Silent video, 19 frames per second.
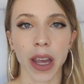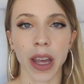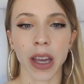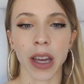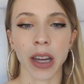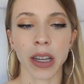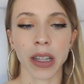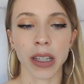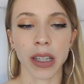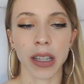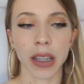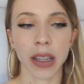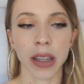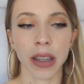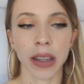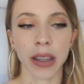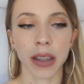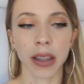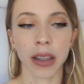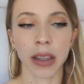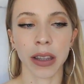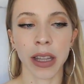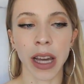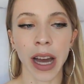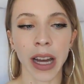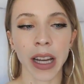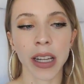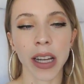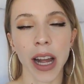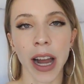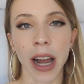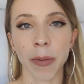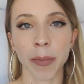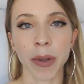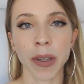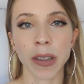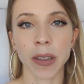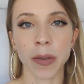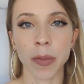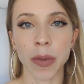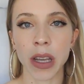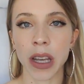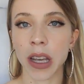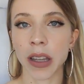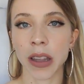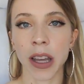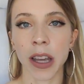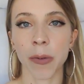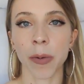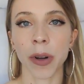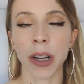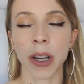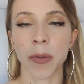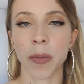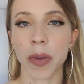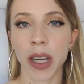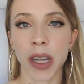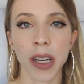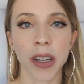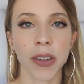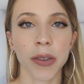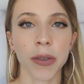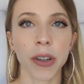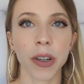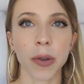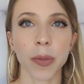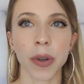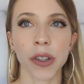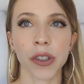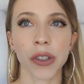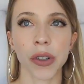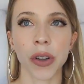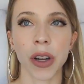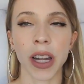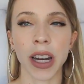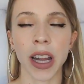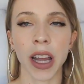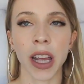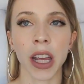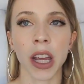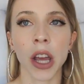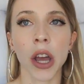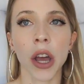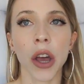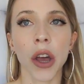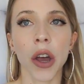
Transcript: And that happened to me, and they wanted me to do the commercial, and I